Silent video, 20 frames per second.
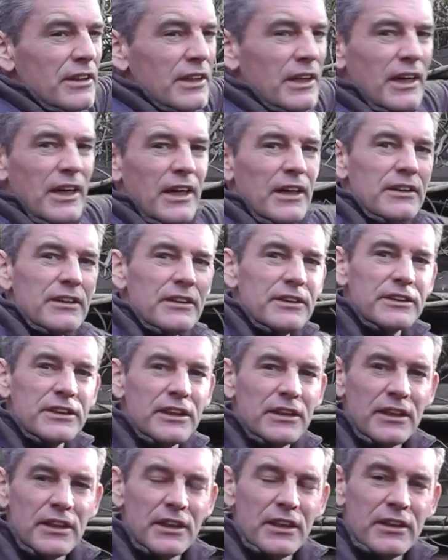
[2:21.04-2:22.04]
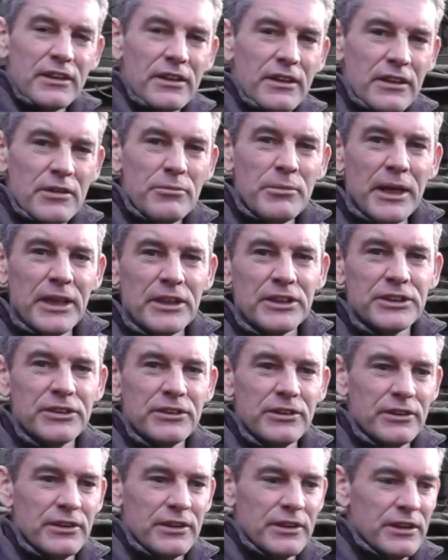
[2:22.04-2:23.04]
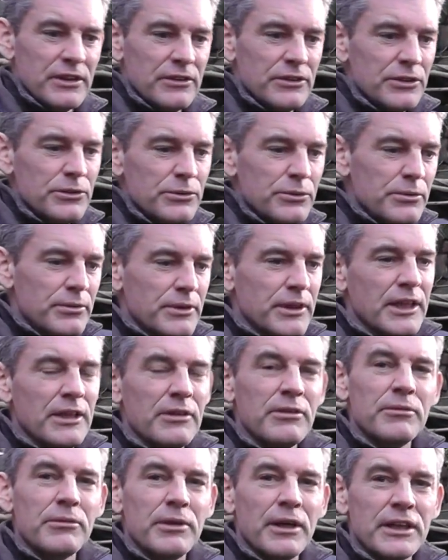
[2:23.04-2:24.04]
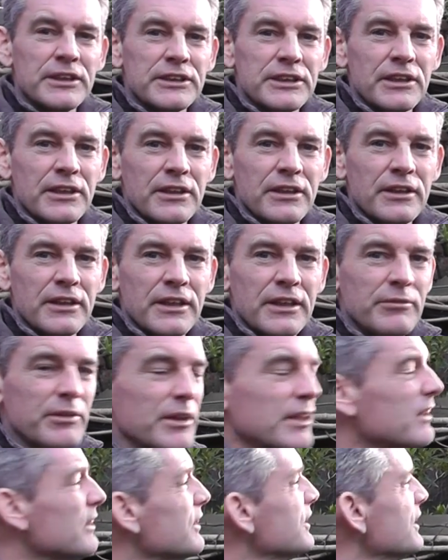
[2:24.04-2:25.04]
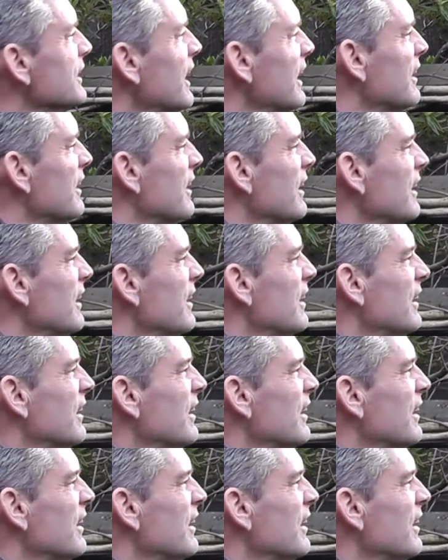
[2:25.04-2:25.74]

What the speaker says: garden that you make sure that you do keep them nice and clean, because sadly